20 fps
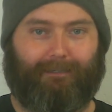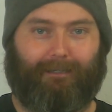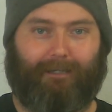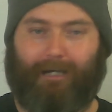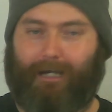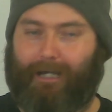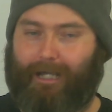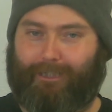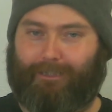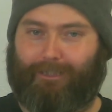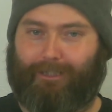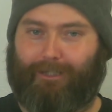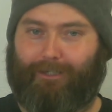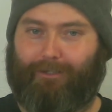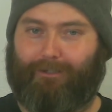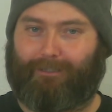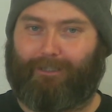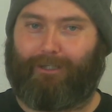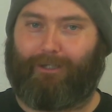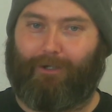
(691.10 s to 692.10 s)
I actually
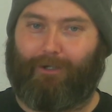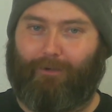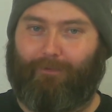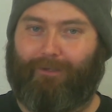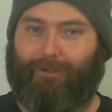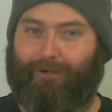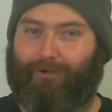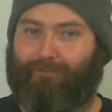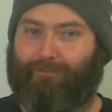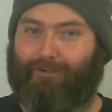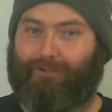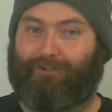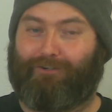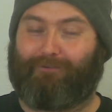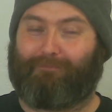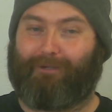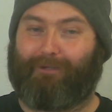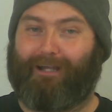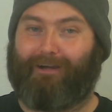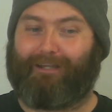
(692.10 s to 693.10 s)
used to know the
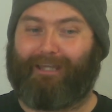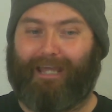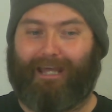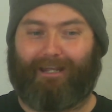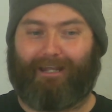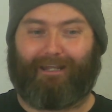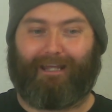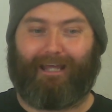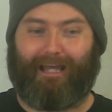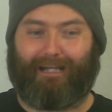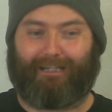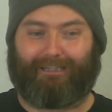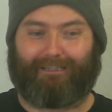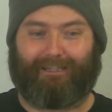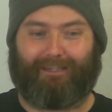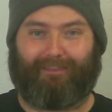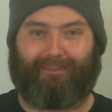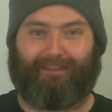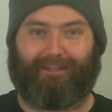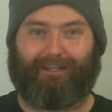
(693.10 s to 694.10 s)
Overtune, but now I can't
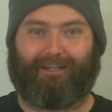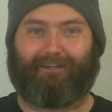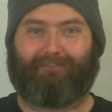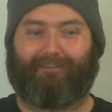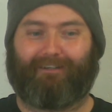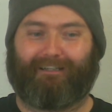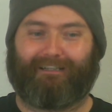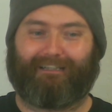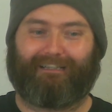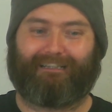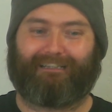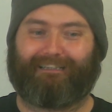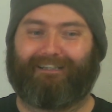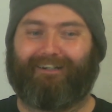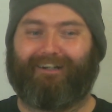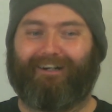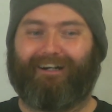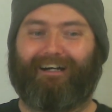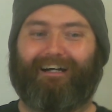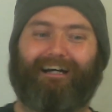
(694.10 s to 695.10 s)
actually think of it.
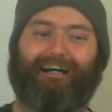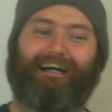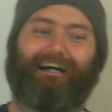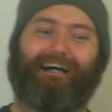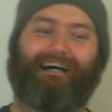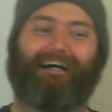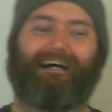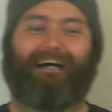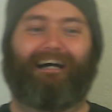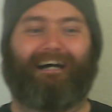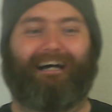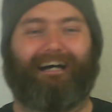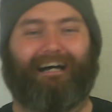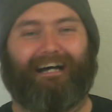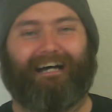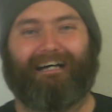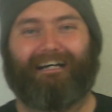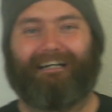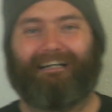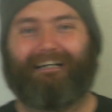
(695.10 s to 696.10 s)
So I
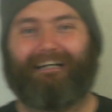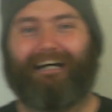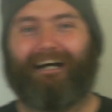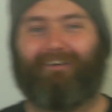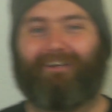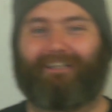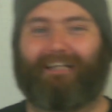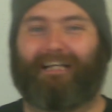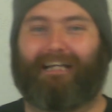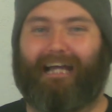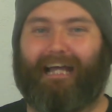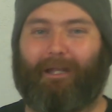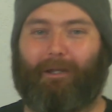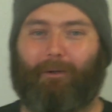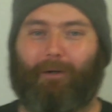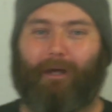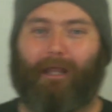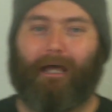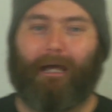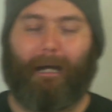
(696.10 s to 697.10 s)
wish I kind of
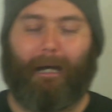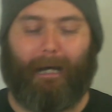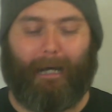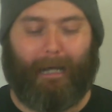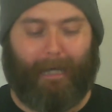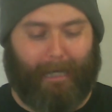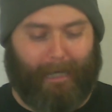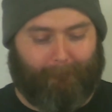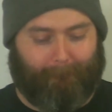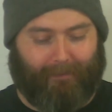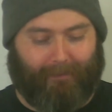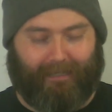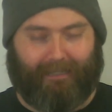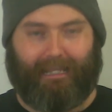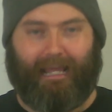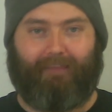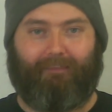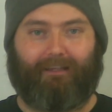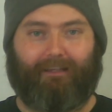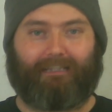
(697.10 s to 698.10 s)
knew it. But
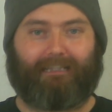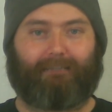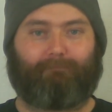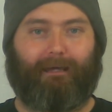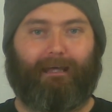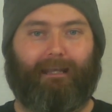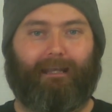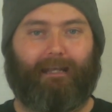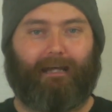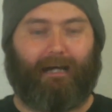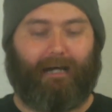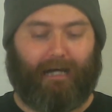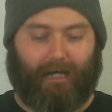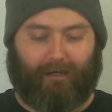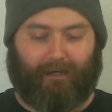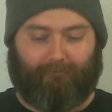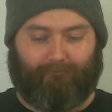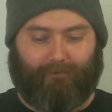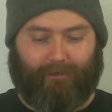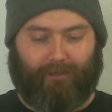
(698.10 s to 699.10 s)
yeah, this has been
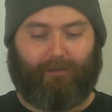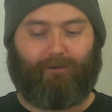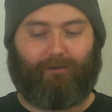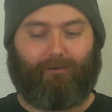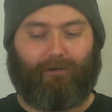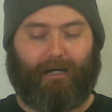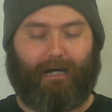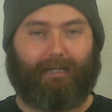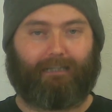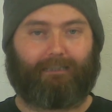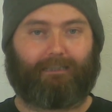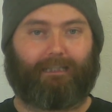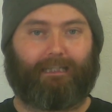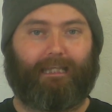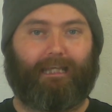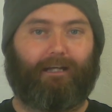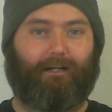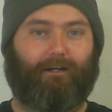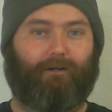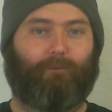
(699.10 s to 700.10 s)
our video on
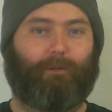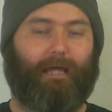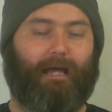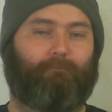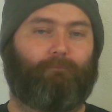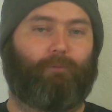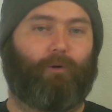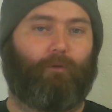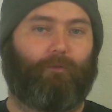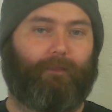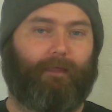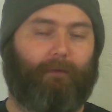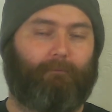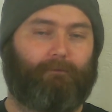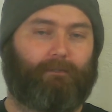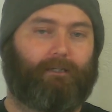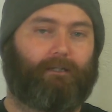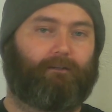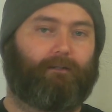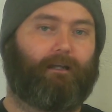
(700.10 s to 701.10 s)
Stratego. We have both
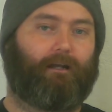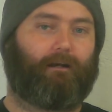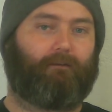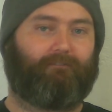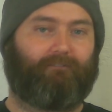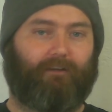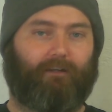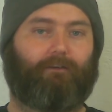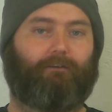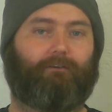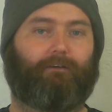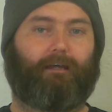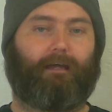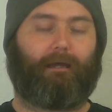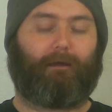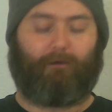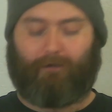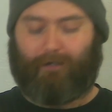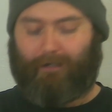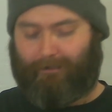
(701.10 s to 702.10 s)
games here in our video game,
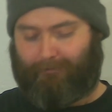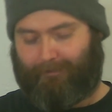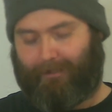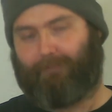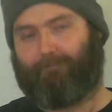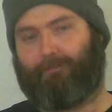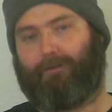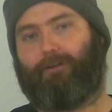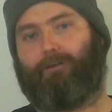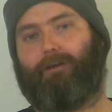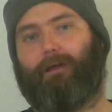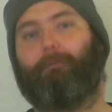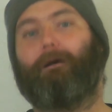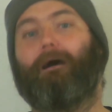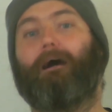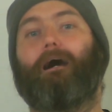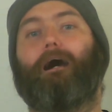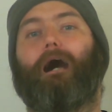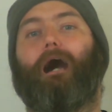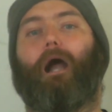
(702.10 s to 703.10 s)
or not our video game,
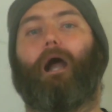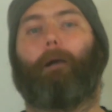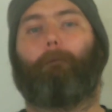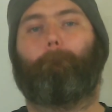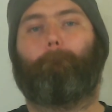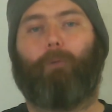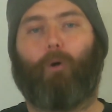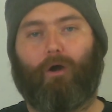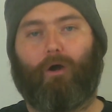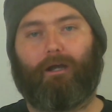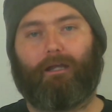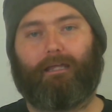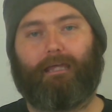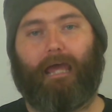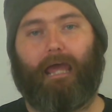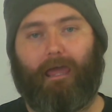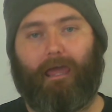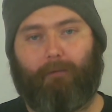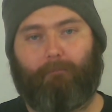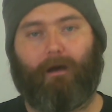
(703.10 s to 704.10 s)
our board
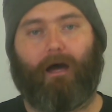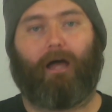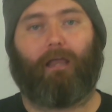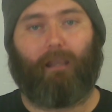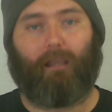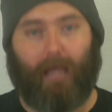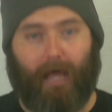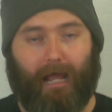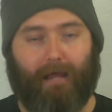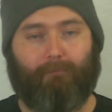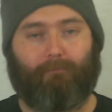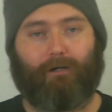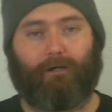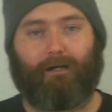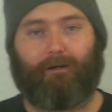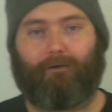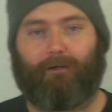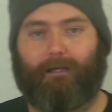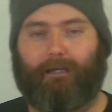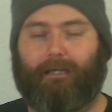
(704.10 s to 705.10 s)
game
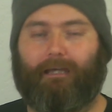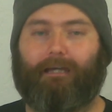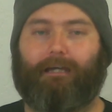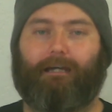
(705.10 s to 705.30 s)
library.